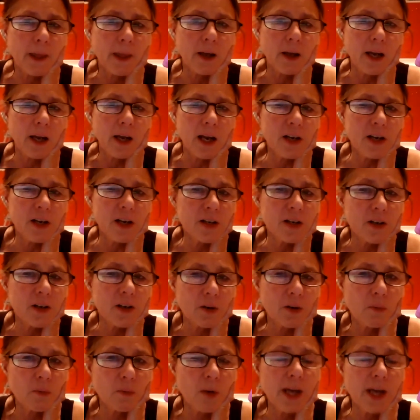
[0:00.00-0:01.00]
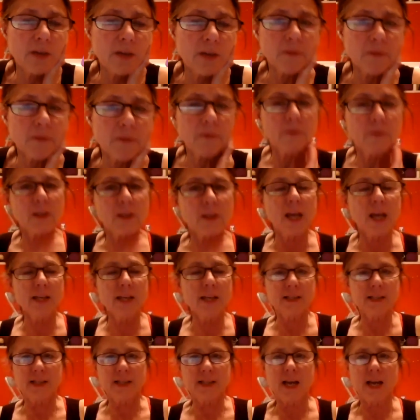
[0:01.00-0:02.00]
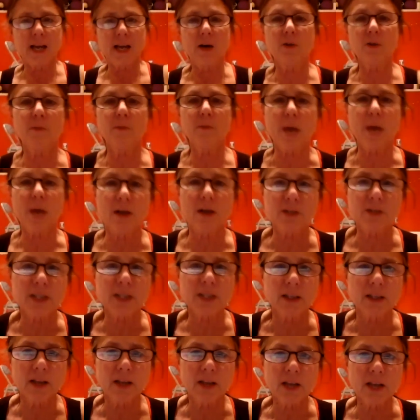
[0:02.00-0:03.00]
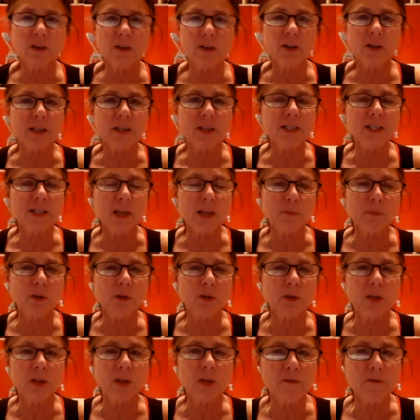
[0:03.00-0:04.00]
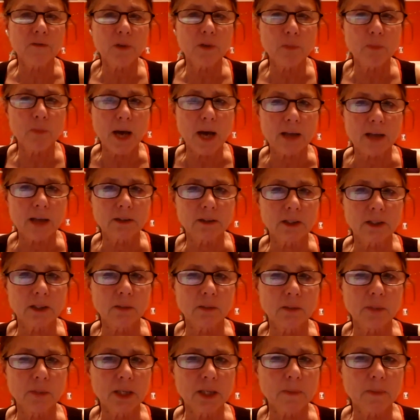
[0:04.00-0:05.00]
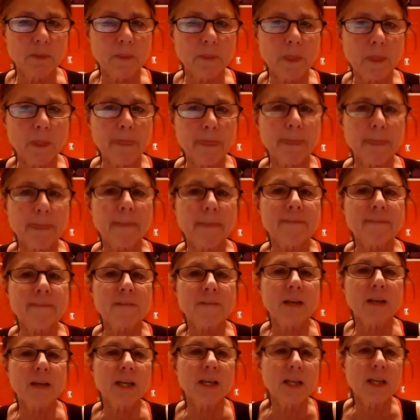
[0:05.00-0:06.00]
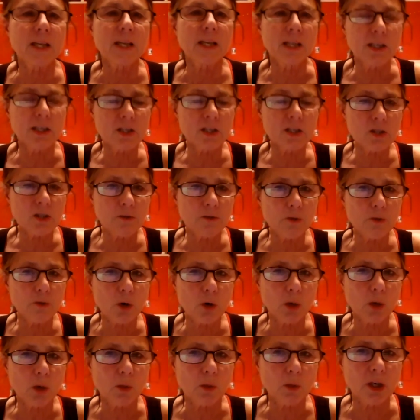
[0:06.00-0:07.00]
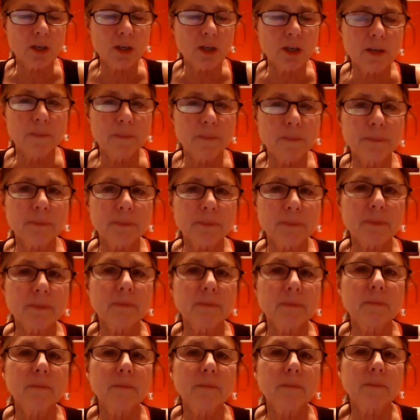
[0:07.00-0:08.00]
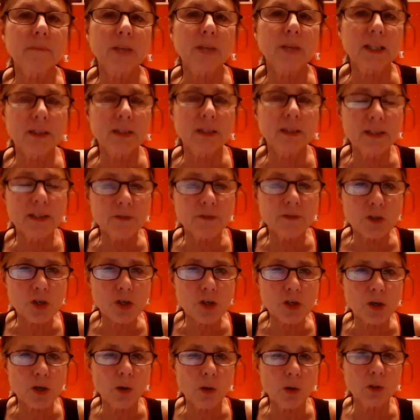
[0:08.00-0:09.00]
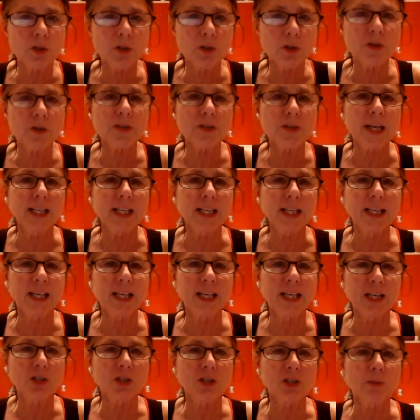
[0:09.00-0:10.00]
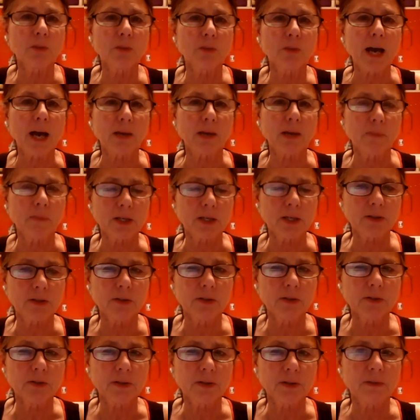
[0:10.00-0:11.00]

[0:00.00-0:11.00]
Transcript: Okay, your right leg is now the balancing leg. You're going to step your left foot back a little bit. Hinge forward. Lift your shoulders and engage your back muscles.